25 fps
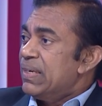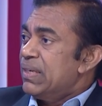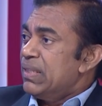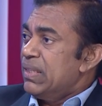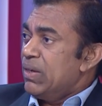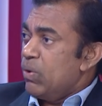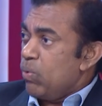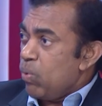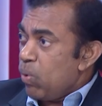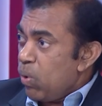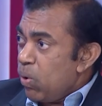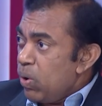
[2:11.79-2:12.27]

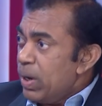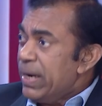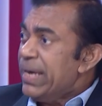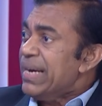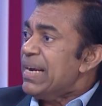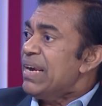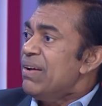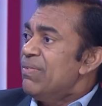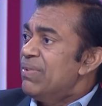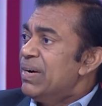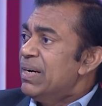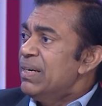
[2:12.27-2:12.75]
The order
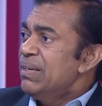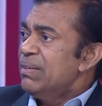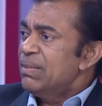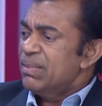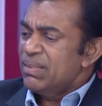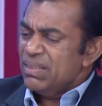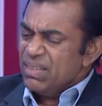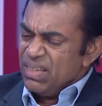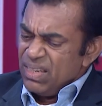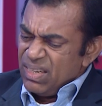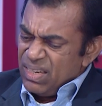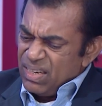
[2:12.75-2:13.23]
given,
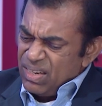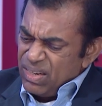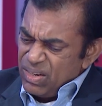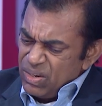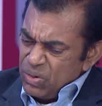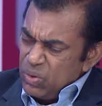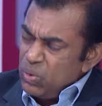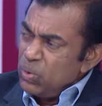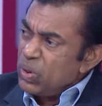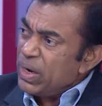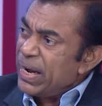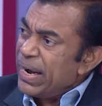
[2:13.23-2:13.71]

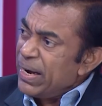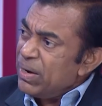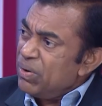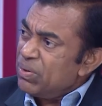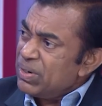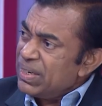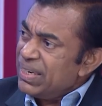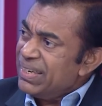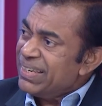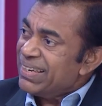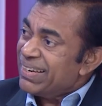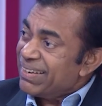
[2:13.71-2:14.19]
you
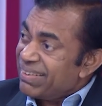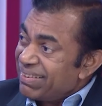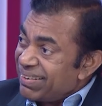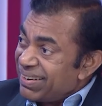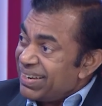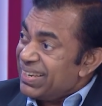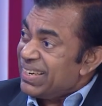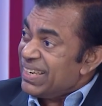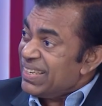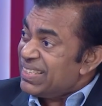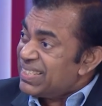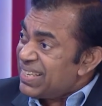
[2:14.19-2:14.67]
cannot
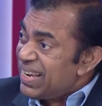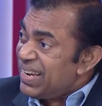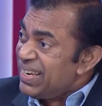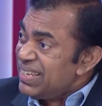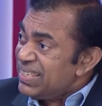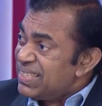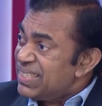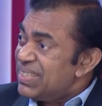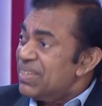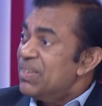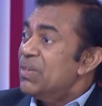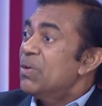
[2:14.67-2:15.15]

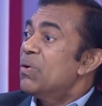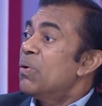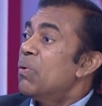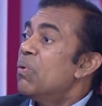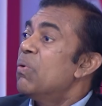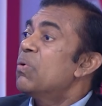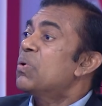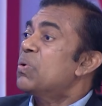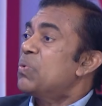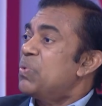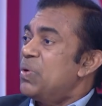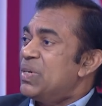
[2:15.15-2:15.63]
criticize
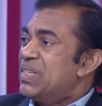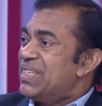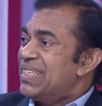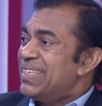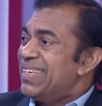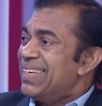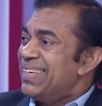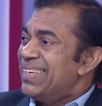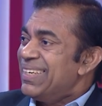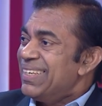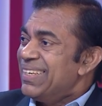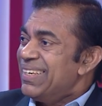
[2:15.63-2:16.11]
or
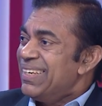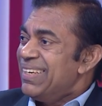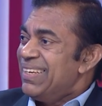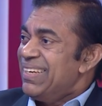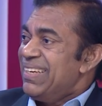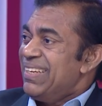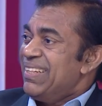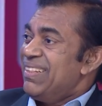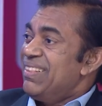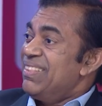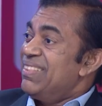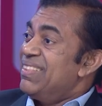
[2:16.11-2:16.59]
question.
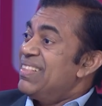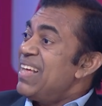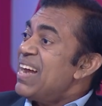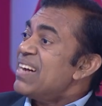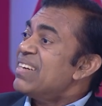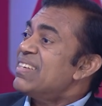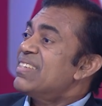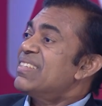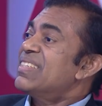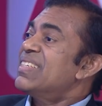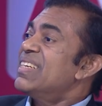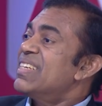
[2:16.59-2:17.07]

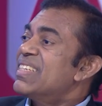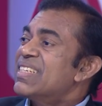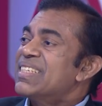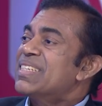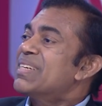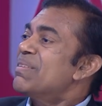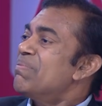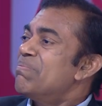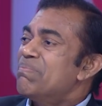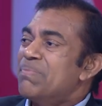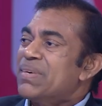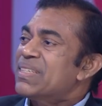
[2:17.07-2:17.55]
That
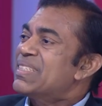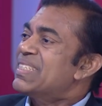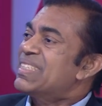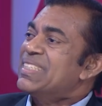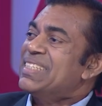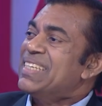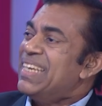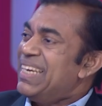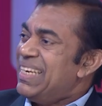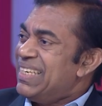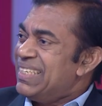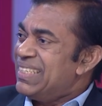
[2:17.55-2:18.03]
system must
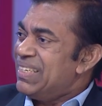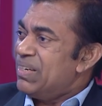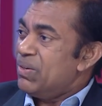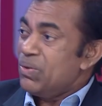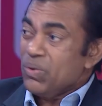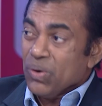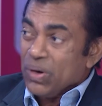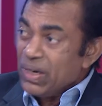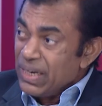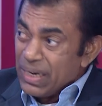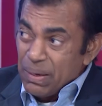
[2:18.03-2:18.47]
change. Not